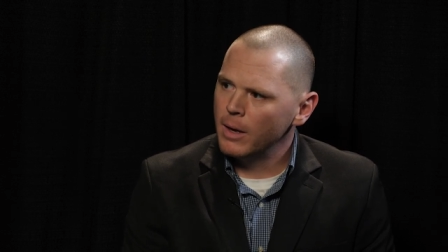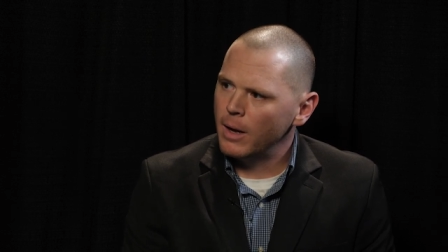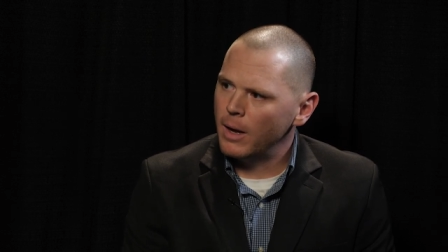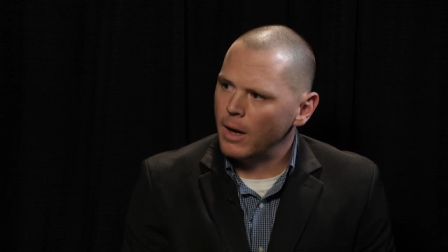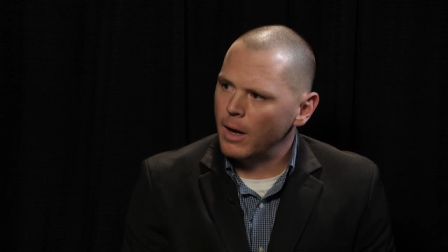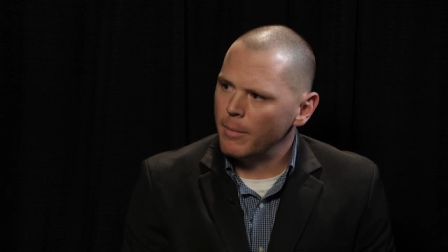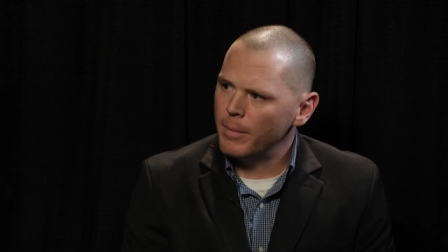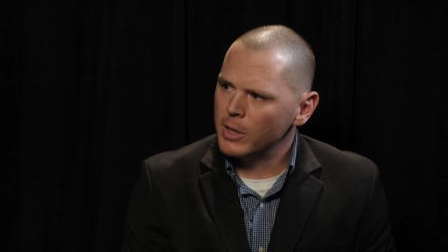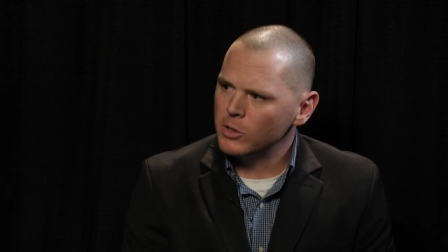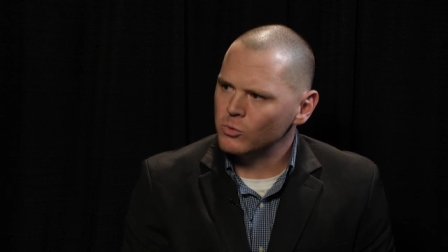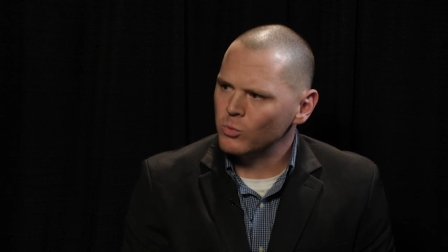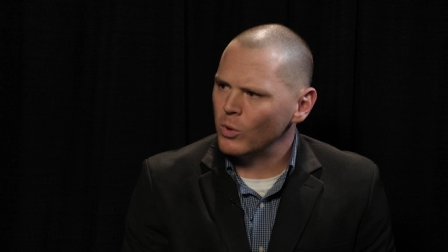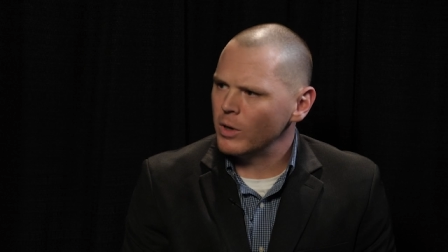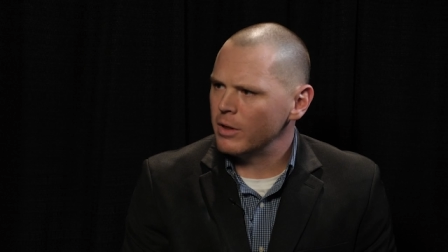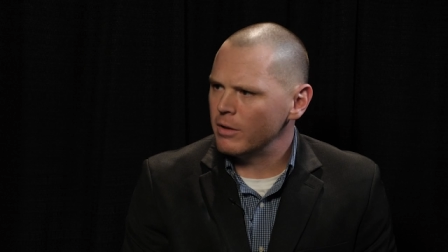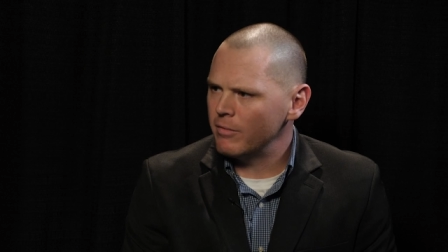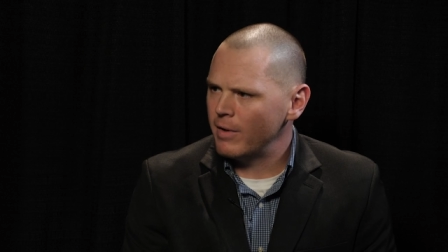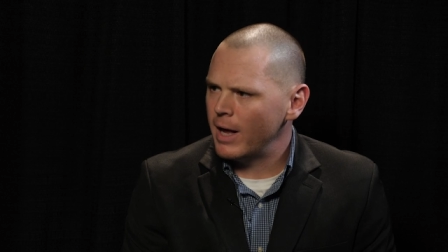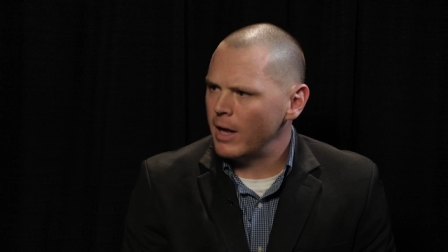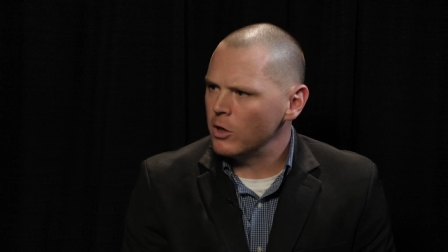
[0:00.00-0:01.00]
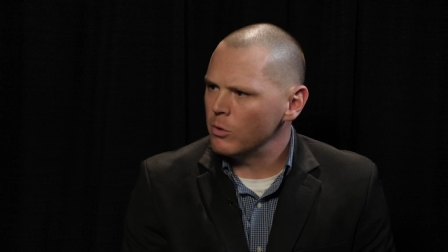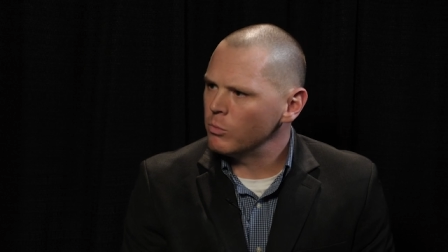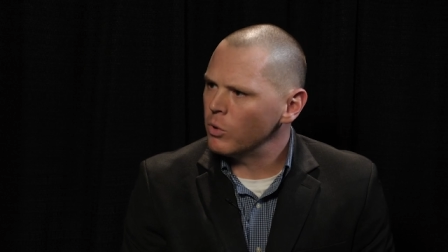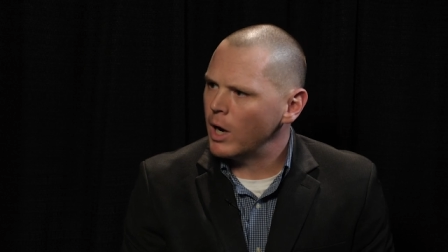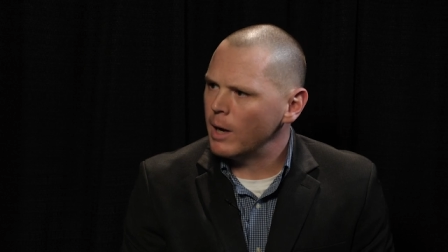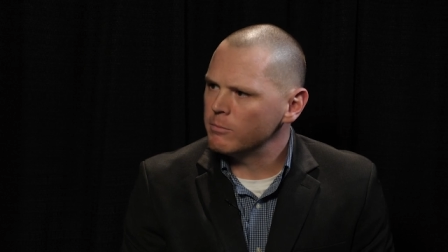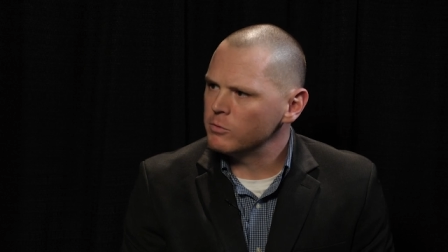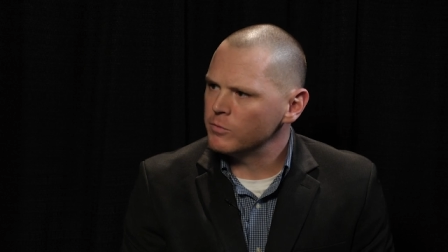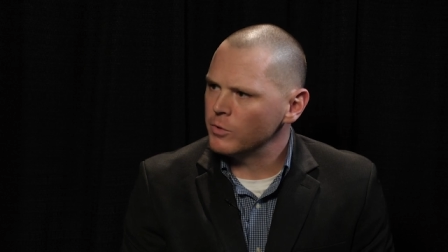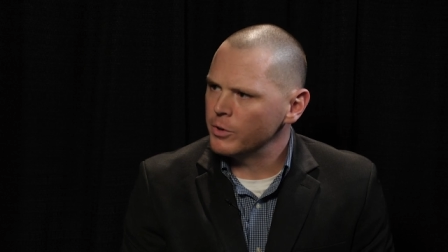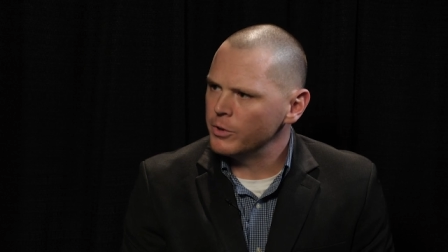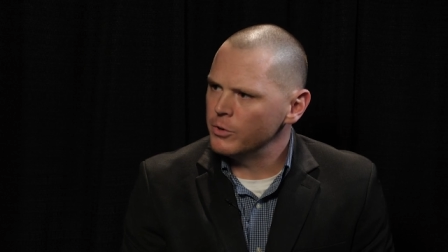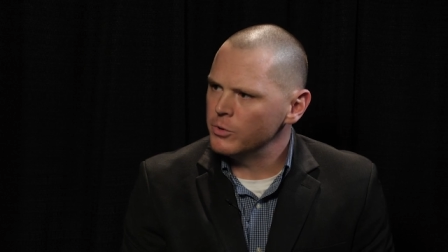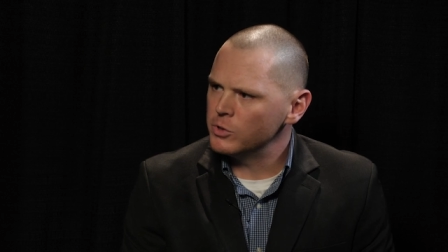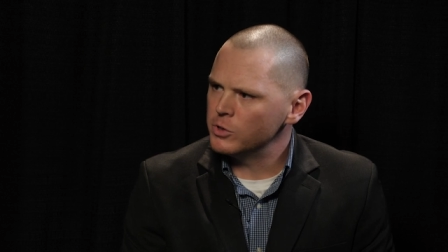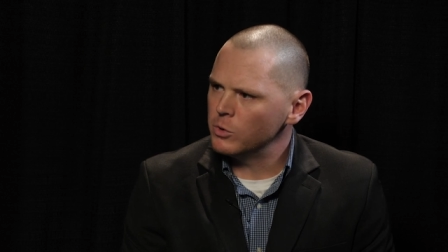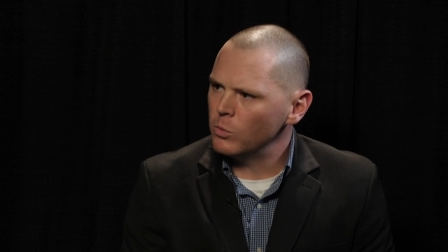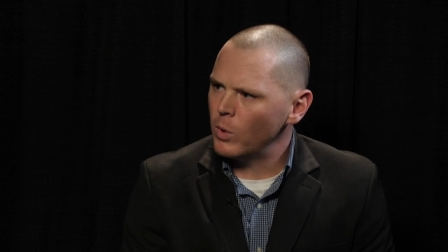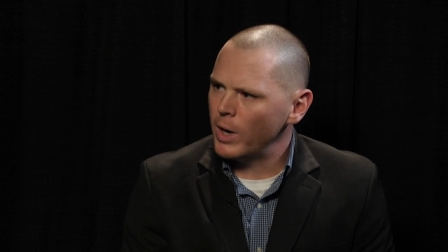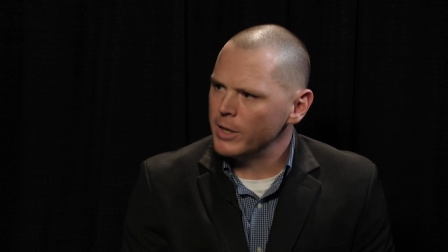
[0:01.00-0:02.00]
Um, and it's one of the value props for
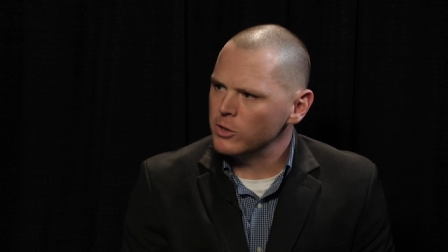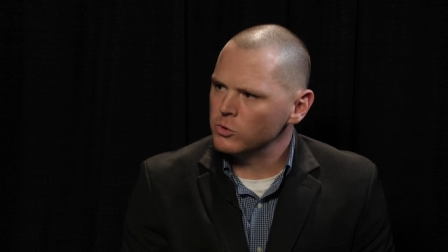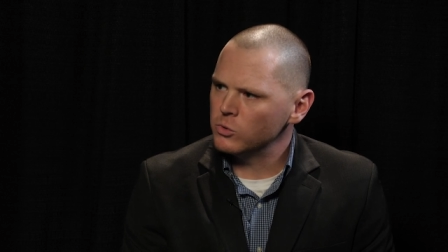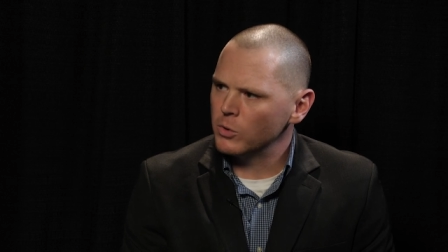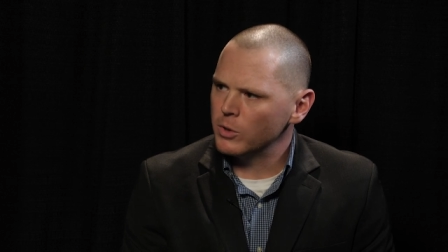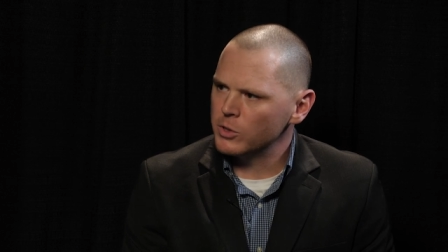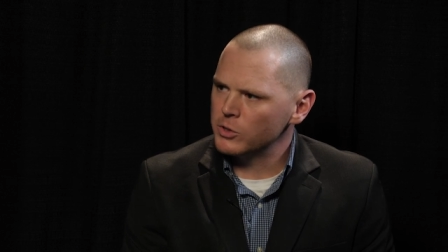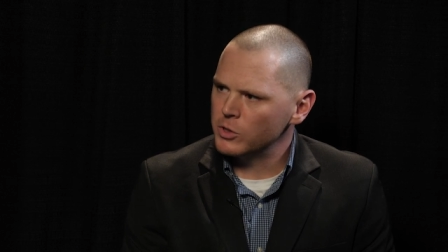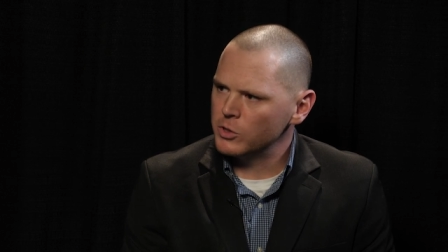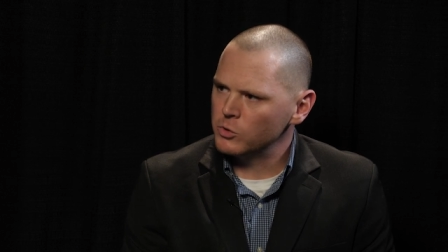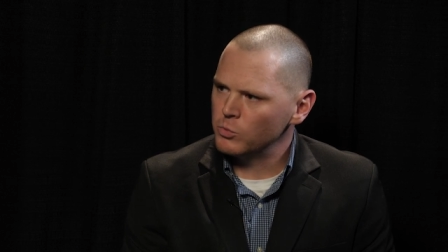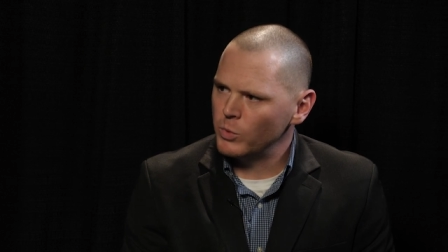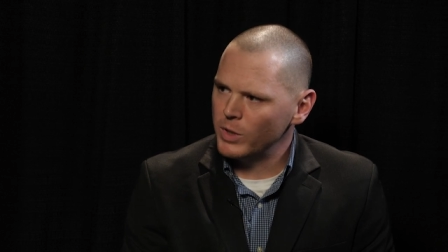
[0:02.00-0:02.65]
using WhiteSources.